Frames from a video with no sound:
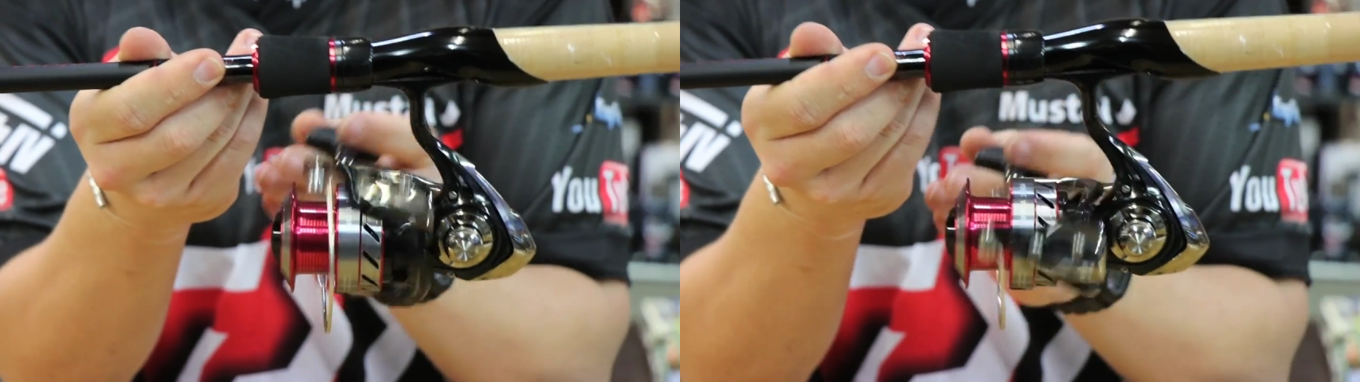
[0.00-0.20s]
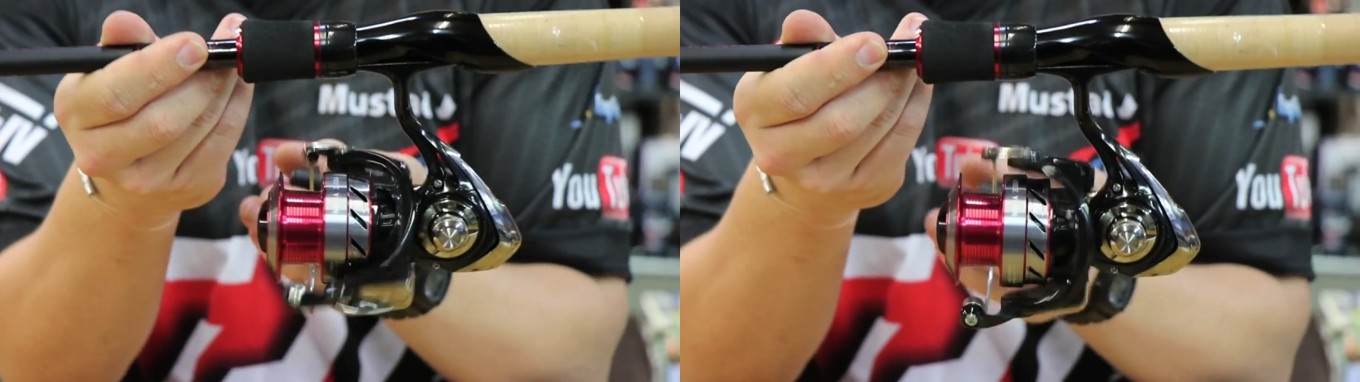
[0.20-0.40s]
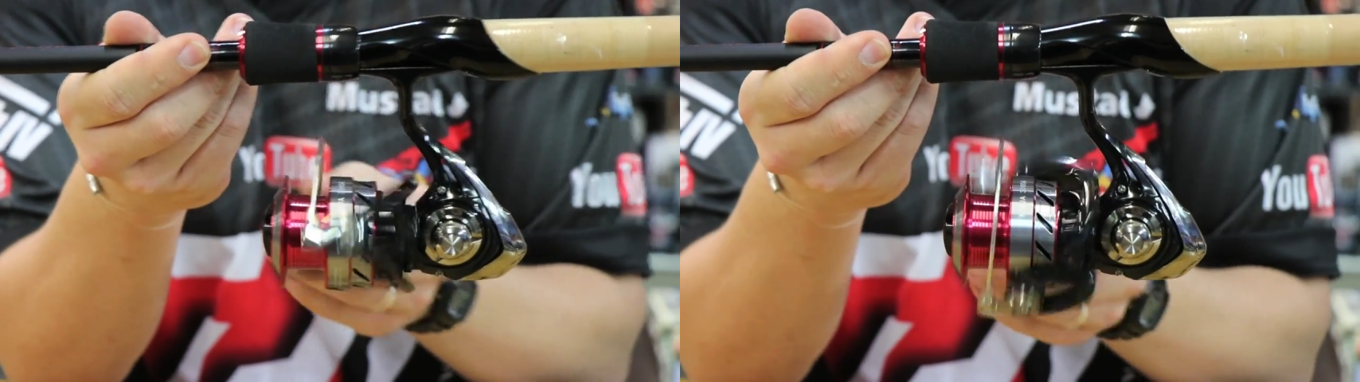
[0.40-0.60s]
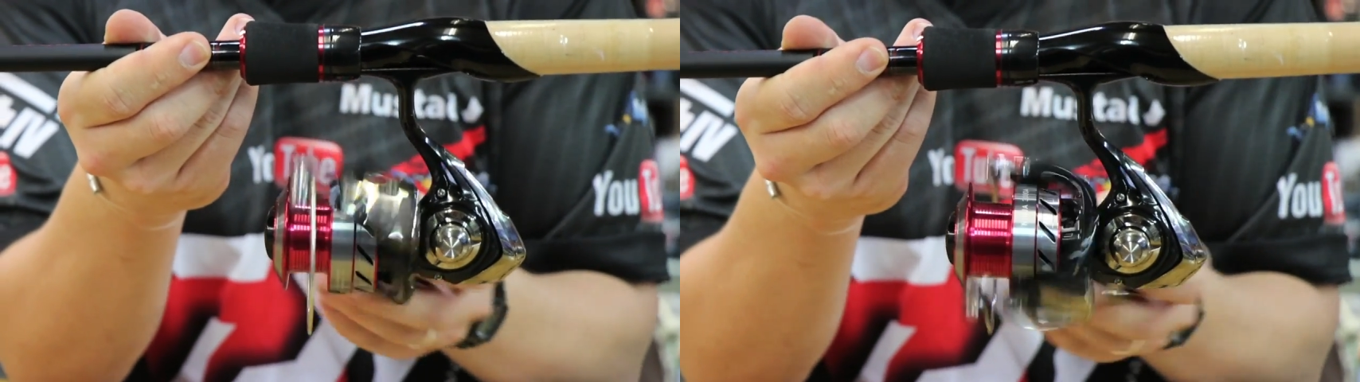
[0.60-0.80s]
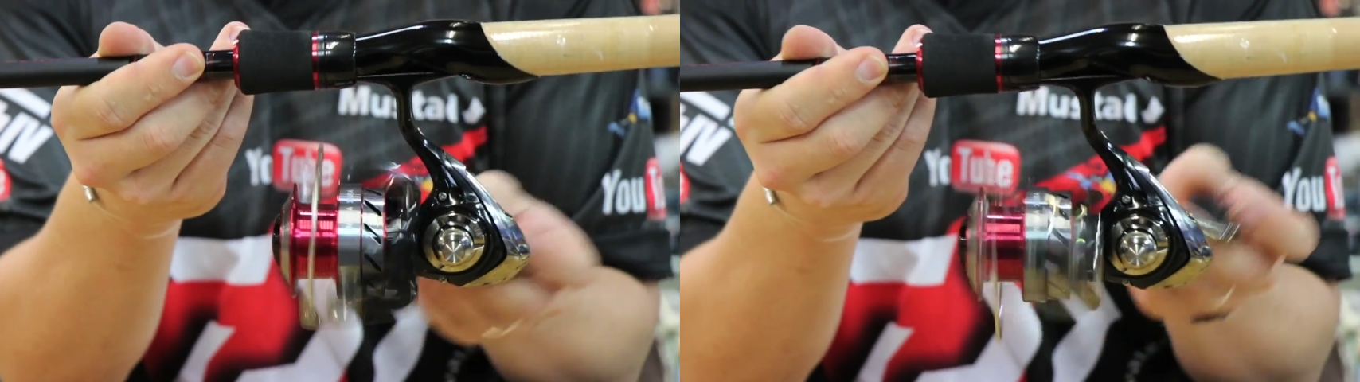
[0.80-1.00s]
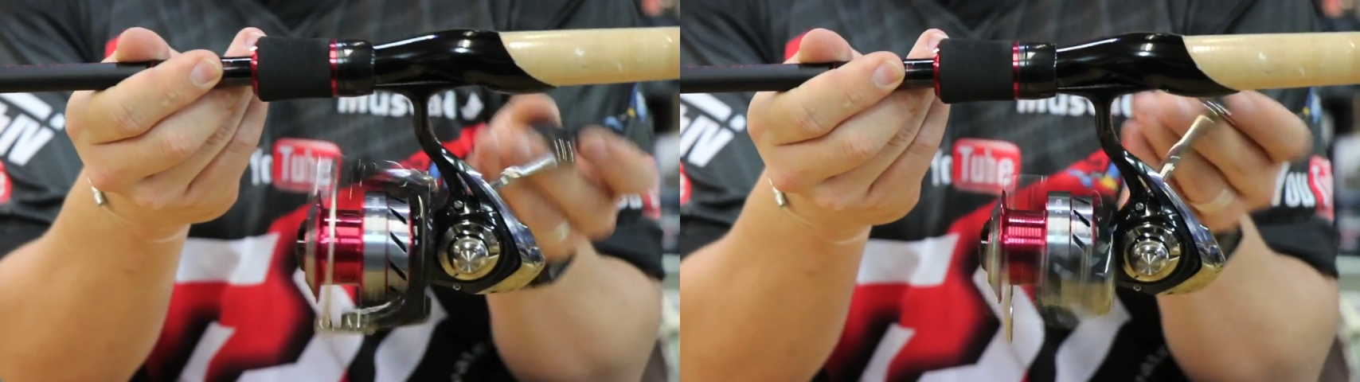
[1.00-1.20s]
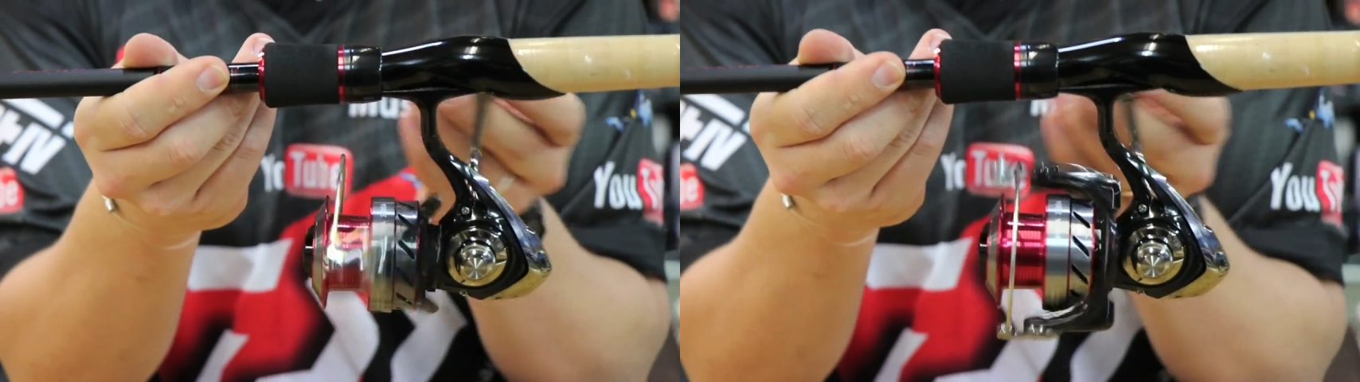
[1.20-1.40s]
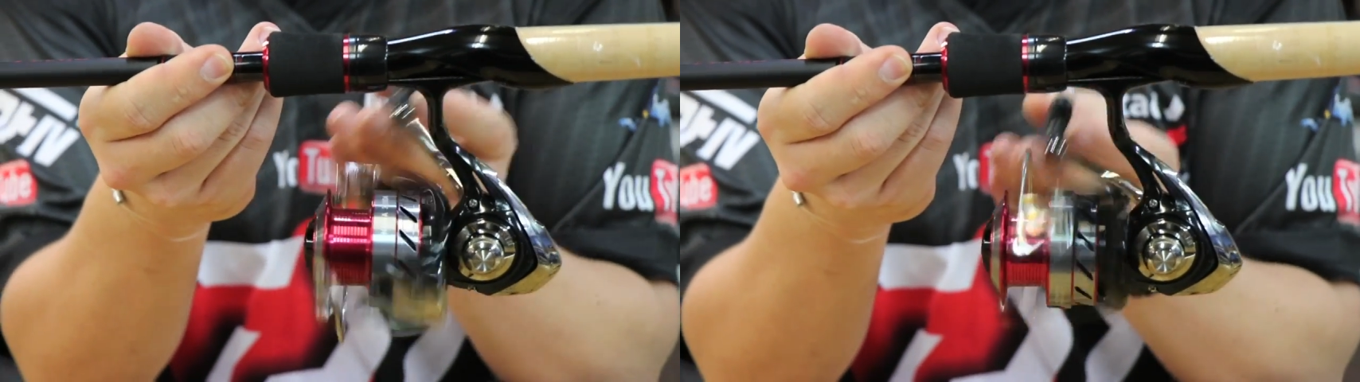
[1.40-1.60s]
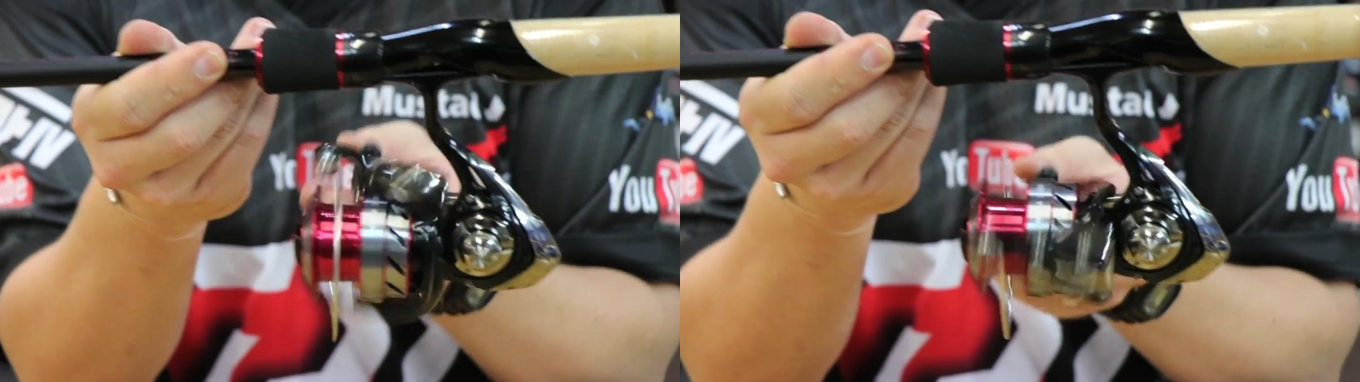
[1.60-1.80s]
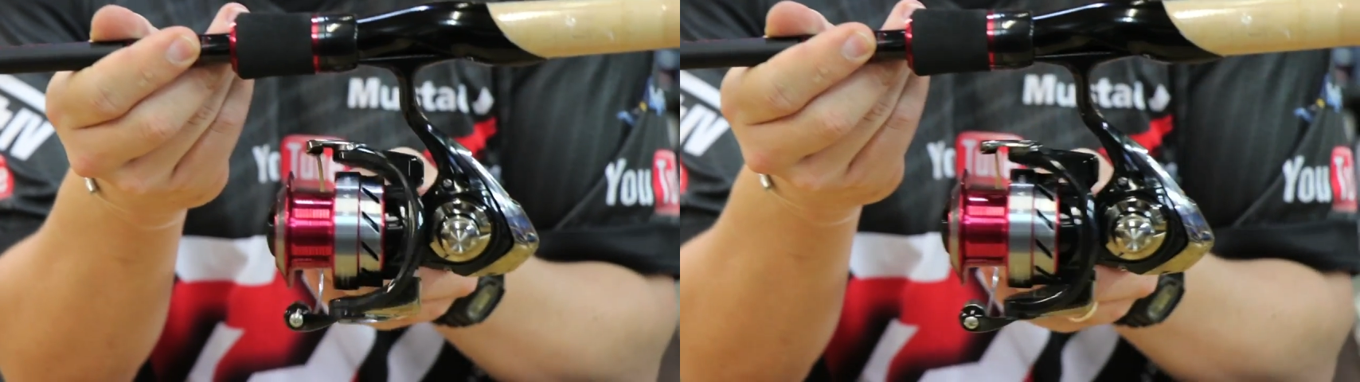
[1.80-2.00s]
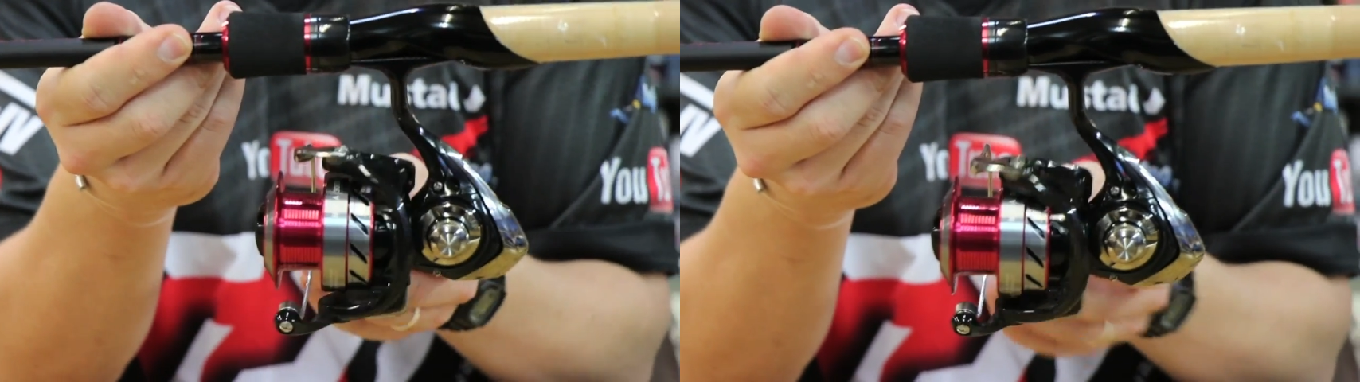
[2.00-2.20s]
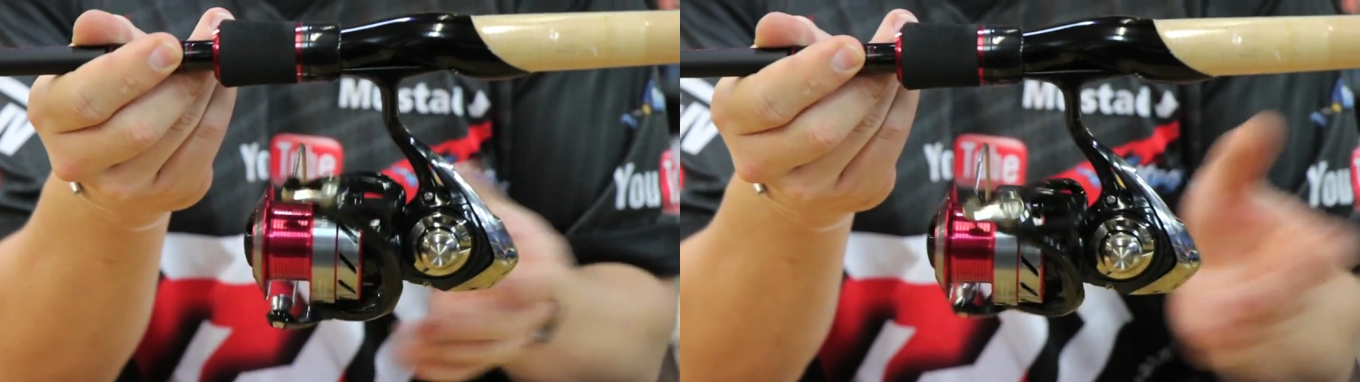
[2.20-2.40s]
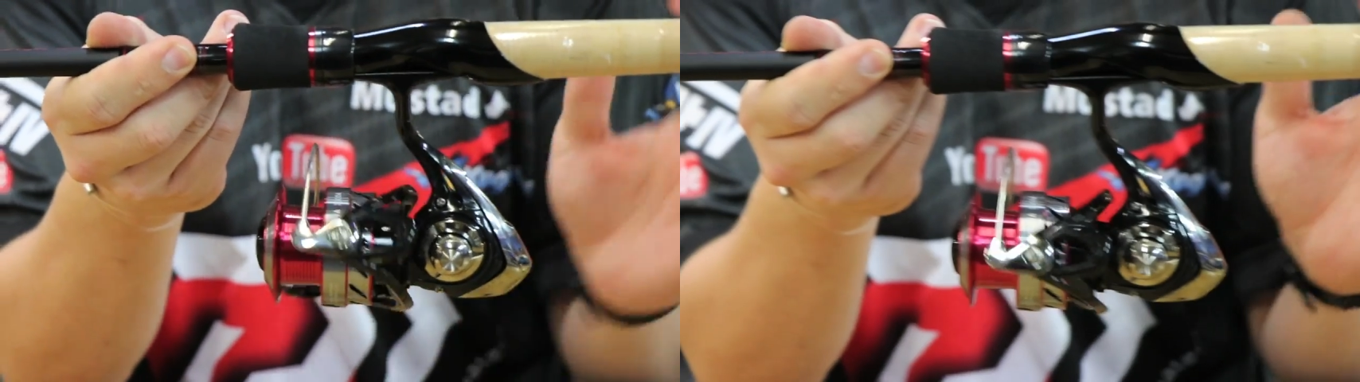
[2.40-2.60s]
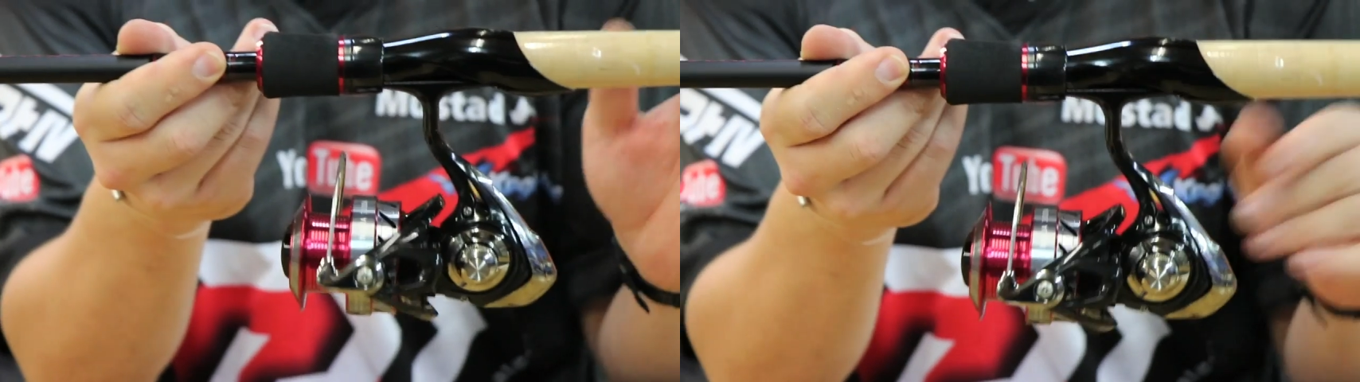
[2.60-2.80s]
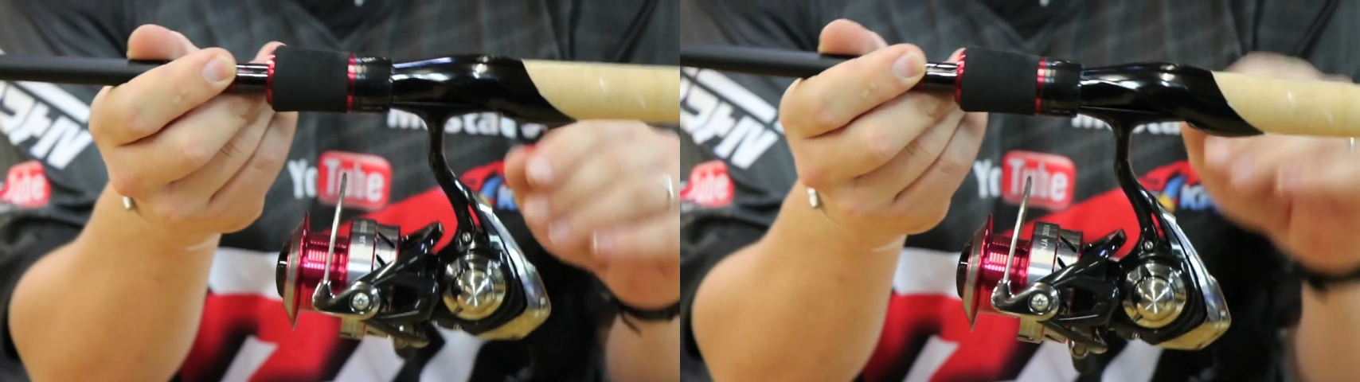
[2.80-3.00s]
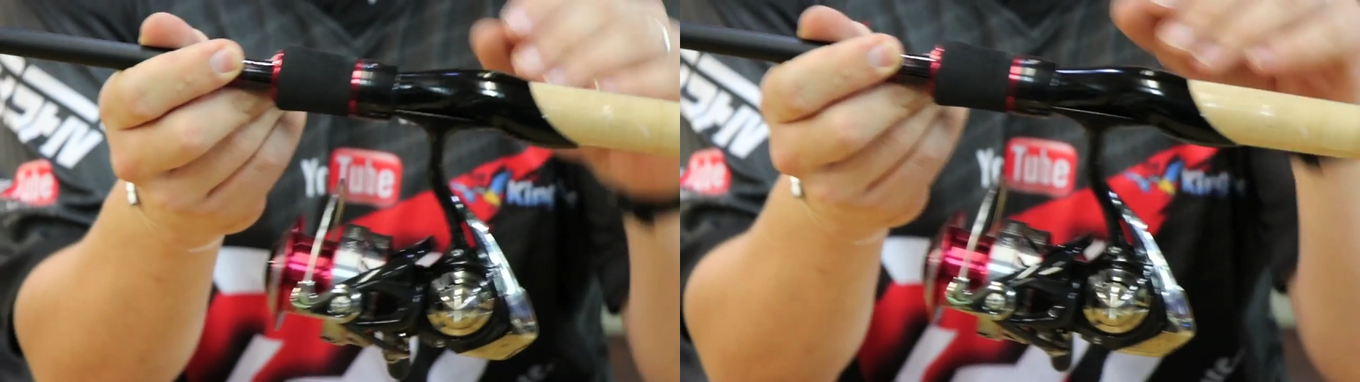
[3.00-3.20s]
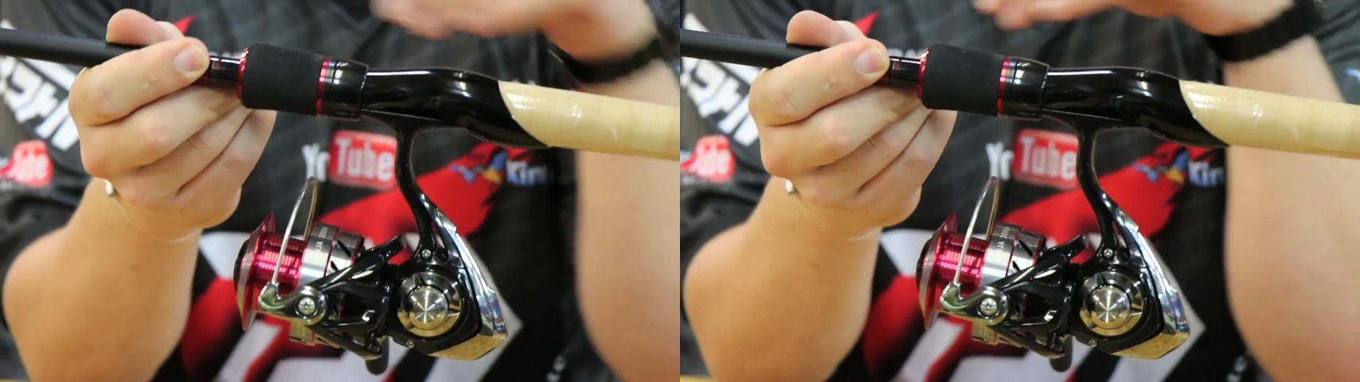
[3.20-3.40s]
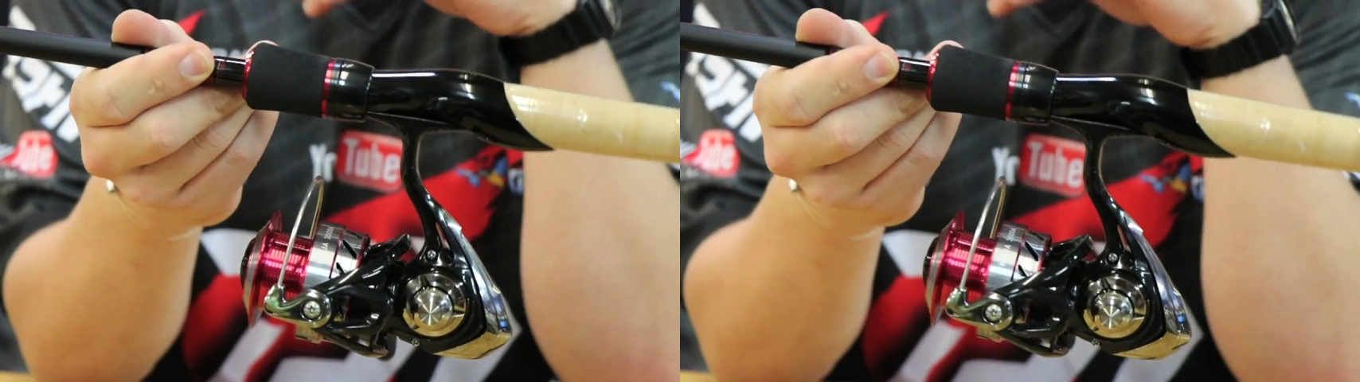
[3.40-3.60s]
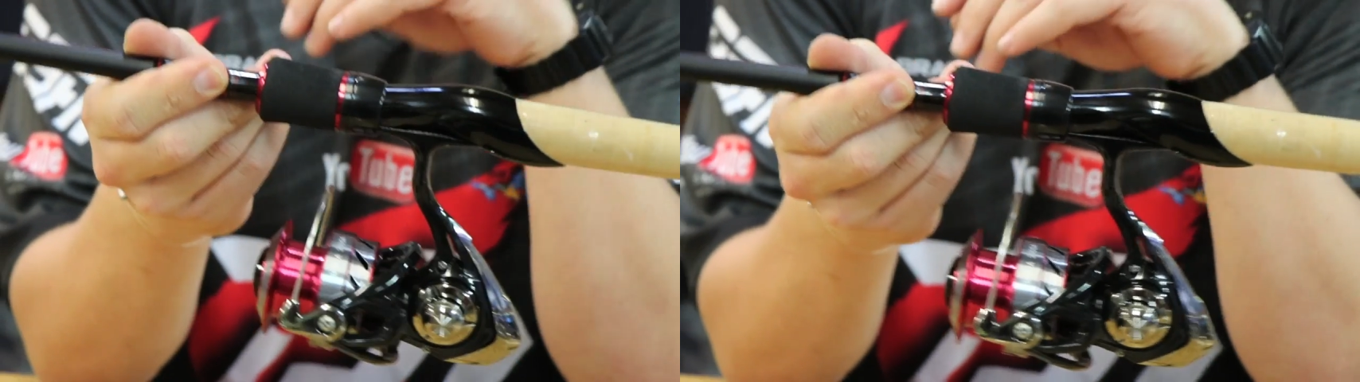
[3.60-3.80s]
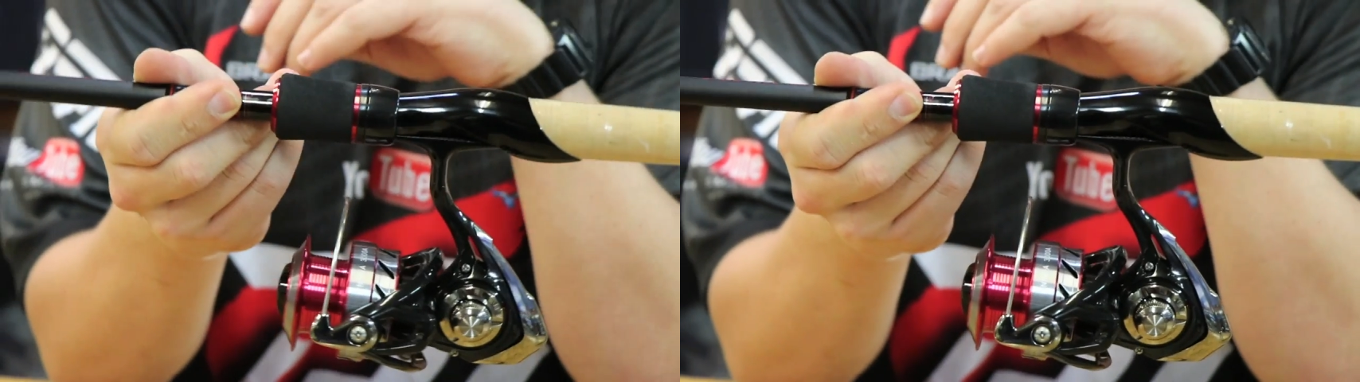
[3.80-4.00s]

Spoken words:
[unreadable: no face in view]